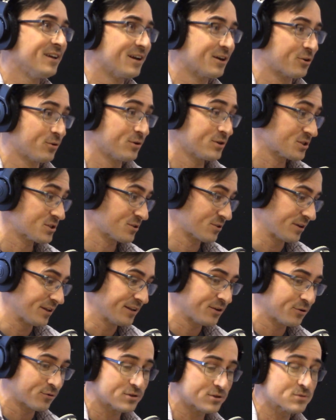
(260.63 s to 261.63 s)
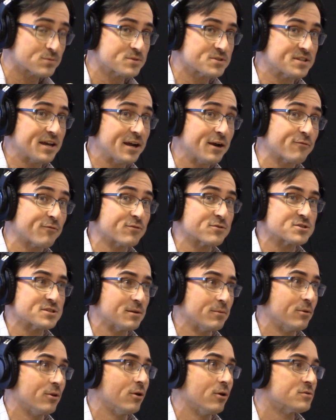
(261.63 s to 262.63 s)
Yeah, I think Chris was there for
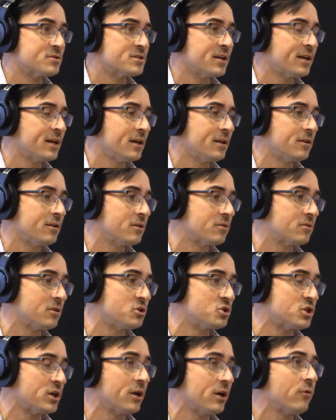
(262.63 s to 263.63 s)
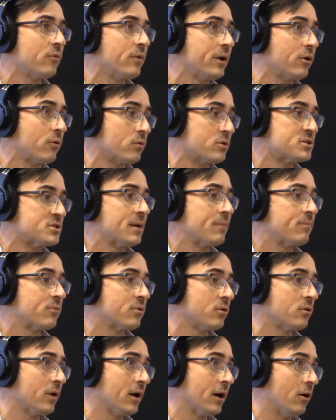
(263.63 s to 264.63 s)
some of those. And again, the generator
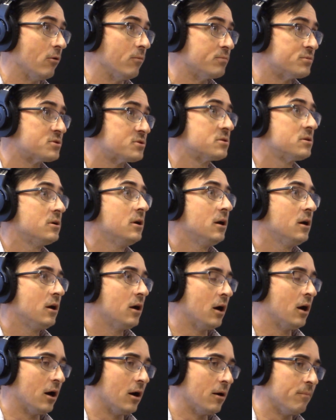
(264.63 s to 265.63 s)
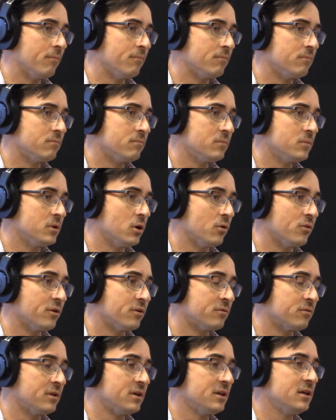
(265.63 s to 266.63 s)
receptacle helps. The
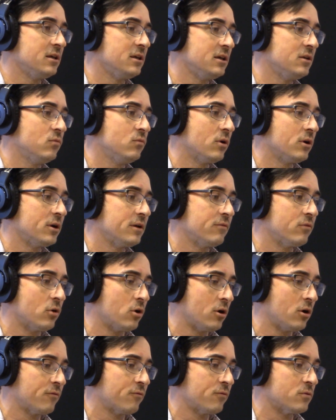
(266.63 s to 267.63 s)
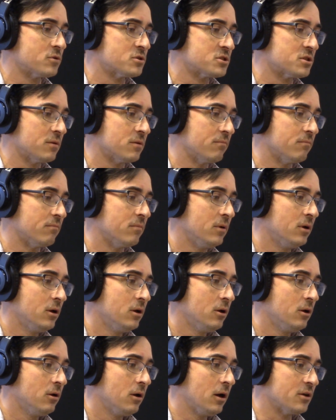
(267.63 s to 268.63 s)
E1 even offers some,
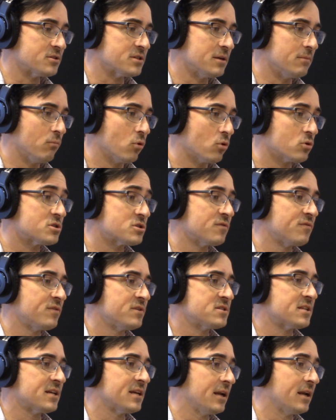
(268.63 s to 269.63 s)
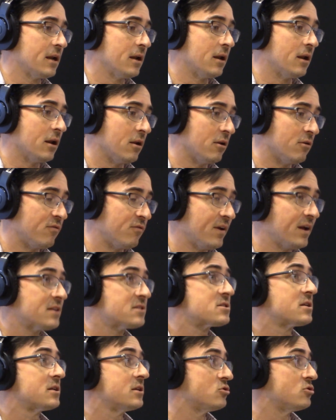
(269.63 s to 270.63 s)
I'll say, more sophisticated and
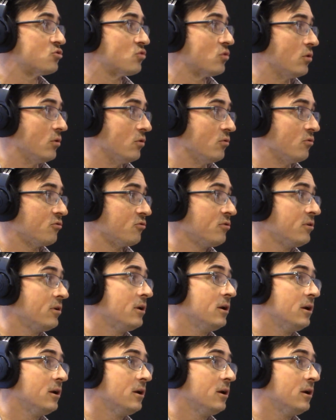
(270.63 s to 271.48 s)
advanced controls